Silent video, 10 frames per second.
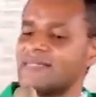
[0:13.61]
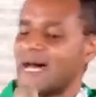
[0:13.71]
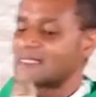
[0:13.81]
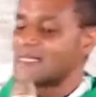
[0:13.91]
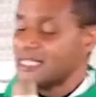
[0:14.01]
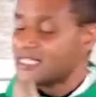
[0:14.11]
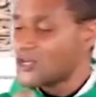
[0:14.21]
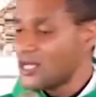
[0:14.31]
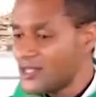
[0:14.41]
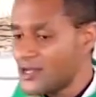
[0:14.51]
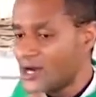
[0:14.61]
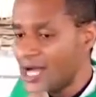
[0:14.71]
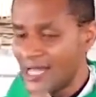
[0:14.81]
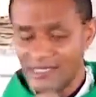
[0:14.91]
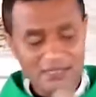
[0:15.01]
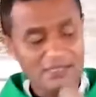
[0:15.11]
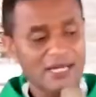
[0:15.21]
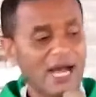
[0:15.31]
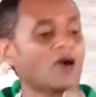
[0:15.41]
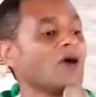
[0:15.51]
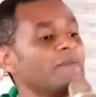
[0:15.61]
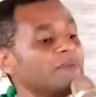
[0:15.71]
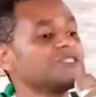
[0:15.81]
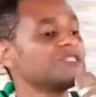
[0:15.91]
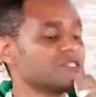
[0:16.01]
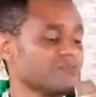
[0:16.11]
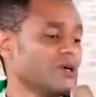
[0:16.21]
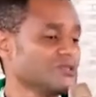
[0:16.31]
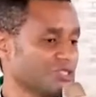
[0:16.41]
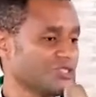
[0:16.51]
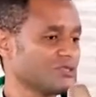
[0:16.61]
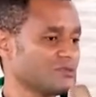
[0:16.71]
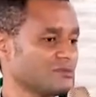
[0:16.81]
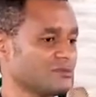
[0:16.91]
that little in your hand accomplishes much.